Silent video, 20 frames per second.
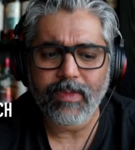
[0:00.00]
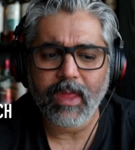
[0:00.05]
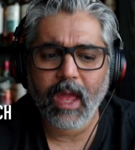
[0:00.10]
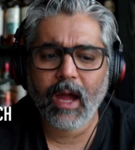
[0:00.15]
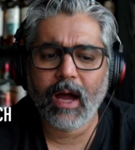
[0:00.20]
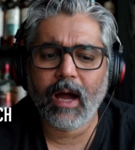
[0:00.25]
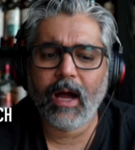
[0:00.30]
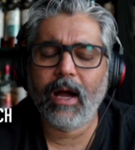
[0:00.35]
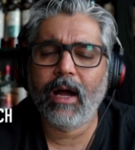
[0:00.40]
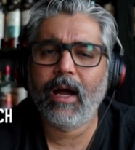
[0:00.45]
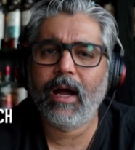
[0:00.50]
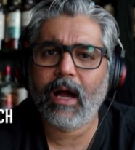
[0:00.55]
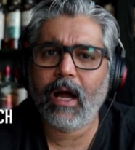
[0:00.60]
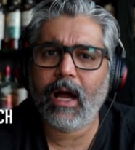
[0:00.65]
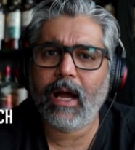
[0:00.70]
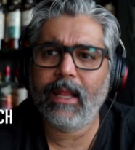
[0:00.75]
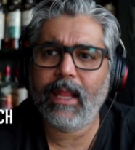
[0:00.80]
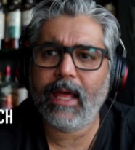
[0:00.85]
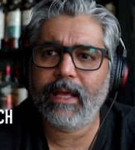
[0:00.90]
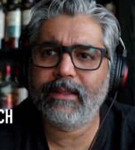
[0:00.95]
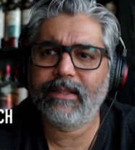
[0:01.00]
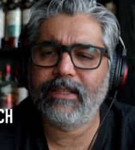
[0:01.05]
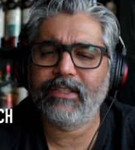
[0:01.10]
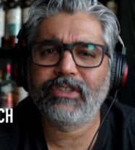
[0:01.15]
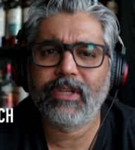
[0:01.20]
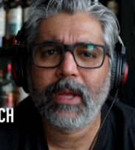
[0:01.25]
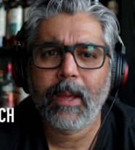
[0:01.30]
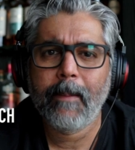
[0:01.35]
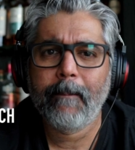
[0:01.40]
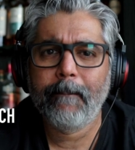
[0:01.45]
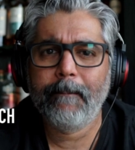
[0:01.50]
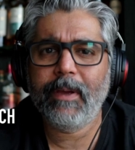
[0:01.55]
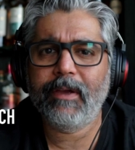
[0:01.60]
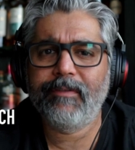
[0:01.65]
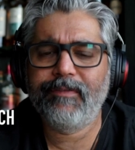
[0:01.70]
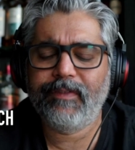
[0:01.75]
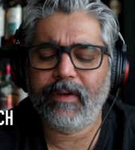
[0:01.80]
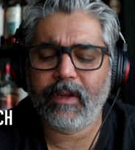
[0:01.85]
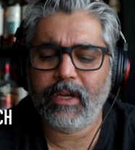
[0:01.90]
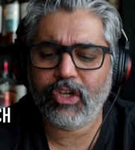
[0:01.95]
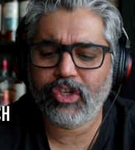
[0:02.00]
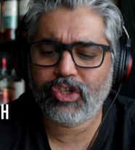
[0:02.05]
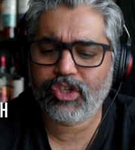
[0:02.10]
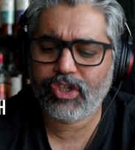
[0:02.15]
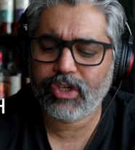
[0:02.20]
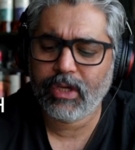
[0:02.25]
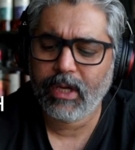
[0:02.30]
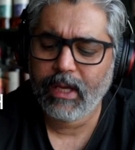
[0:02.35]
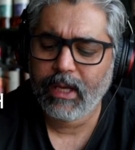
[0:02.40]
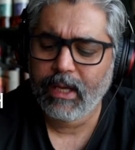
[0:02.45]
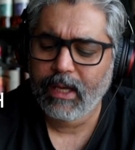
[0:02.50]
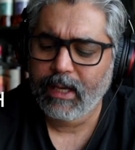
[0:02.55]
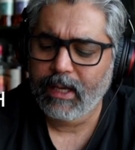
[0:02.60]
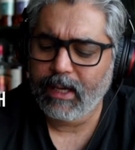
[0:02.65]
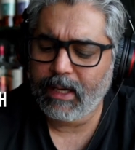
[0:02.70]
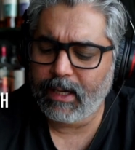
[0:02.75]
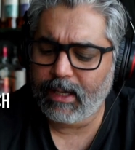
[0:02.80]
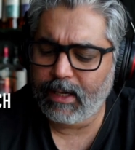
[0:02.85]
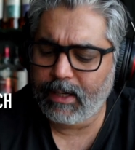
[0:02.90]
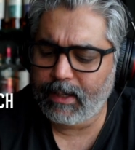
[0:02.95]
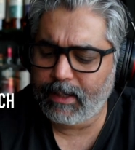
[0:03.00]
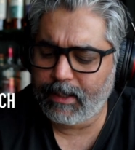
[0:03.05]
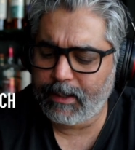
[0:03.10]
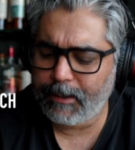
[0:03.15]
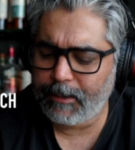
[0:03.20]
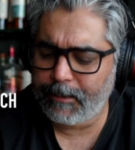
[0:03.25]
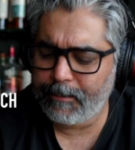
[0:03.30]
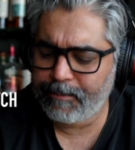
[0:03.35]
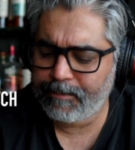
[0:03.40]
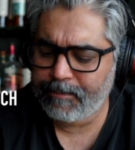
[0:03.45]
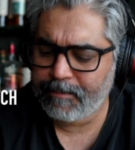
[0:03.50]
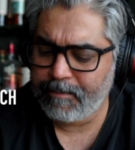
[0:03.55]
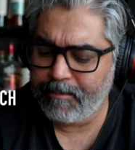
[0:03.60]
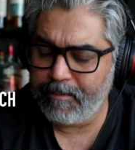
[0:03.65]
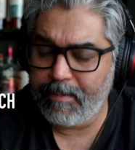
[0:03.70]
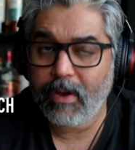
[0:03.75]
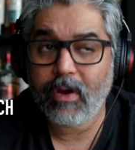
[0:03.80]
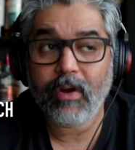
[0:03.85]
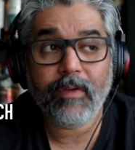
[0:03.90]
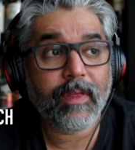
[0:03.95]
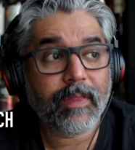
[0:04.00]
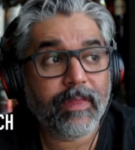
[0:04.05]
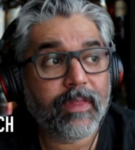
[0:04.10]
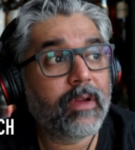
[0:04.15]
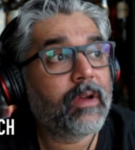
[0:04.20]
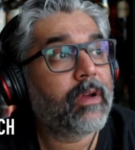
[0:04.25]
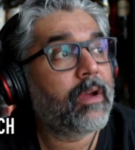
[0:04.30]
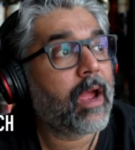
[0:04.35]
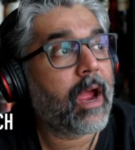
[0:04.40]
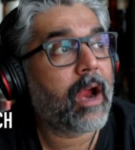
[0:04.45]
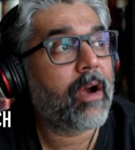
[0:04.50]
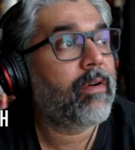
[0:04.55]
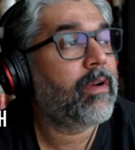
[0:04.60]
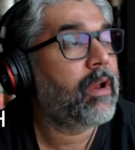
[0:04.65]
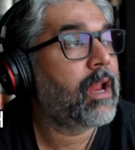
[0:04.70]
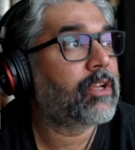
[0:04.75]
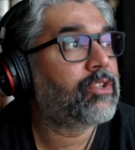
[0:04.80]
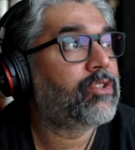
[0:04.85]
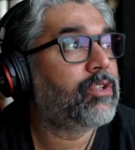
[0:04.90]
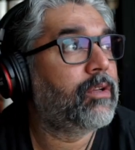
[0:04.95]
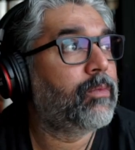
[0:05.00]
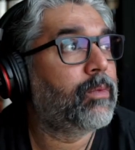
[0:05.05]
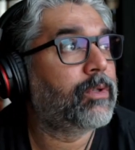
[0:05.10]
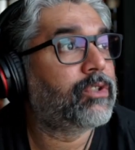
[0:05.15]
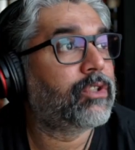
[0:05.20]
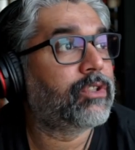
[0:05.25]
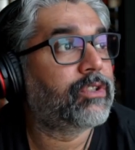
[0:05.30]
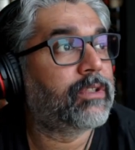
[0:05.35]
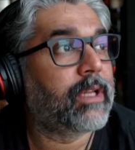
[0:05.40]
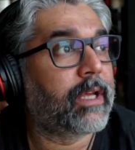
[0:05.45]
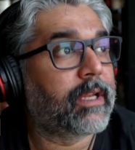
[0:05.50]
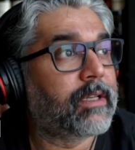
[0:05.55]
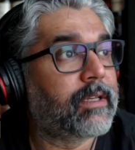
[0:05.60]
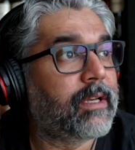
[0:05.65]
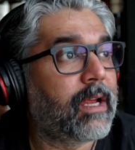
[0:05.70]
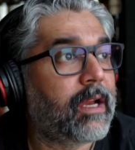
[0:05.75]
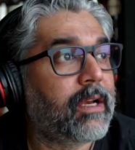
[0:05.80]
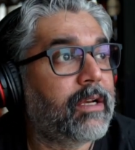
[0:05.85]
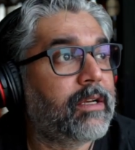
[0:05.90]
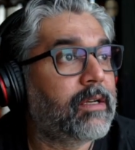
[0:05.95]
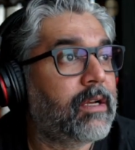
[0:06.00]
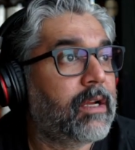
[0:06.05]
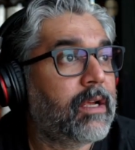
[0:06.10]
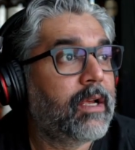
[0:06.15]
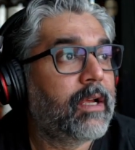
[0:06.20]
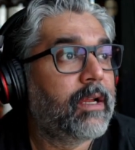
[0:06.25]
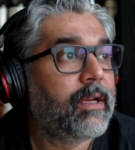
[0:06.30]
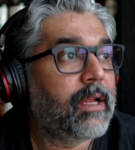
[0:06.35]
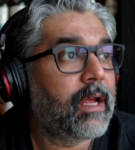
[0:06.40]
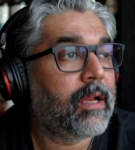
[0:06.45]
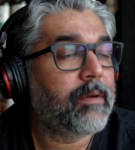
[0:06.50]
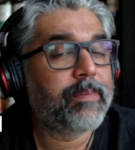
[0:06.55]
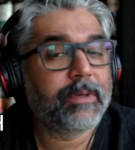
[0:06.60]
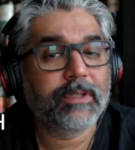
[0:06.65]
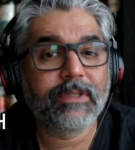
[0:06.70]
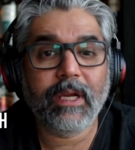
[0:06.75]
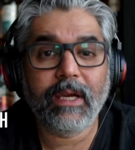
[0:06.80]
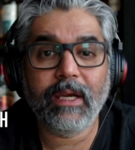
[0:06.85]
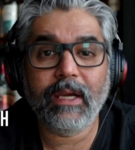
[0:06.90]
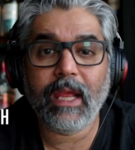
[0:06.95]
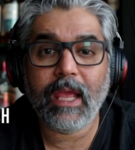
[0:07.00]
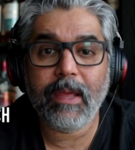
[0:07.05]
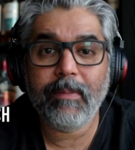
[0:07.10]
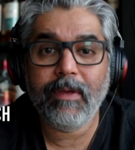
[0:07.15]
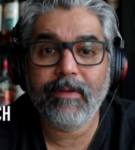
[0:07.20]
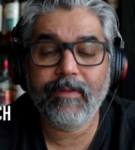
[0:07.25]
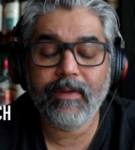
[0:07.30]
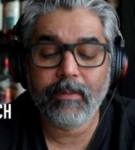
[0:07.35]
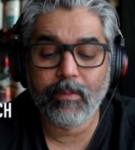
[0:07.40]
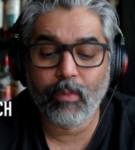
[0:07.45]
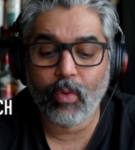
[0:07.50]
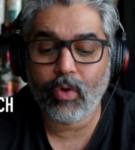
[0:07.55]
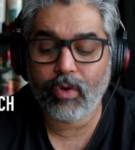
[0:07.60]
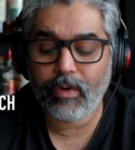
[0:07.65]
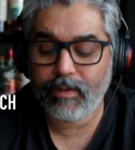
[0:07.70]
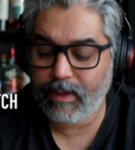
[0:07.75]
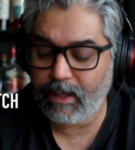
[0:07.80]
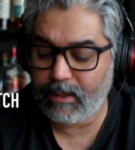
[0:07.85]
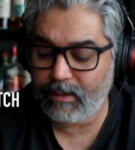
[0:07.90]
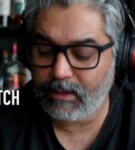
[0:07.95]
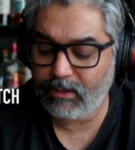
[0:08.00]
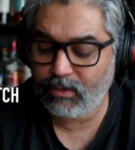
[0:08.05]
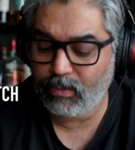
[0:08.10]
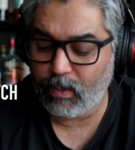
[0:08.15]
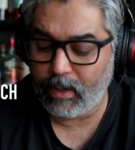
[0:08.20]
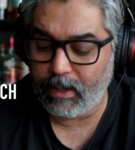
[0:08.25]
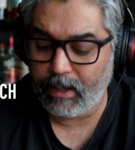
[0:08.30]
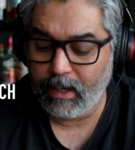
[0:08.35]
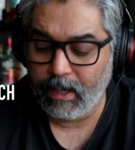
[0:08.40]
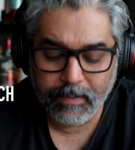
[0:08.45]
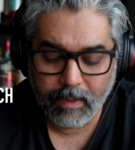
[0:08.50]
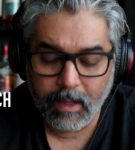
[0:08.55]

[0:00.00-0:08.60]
I like this. Big finish. Bigger than the ARRAN actually, which is like 10% ABV more than this one.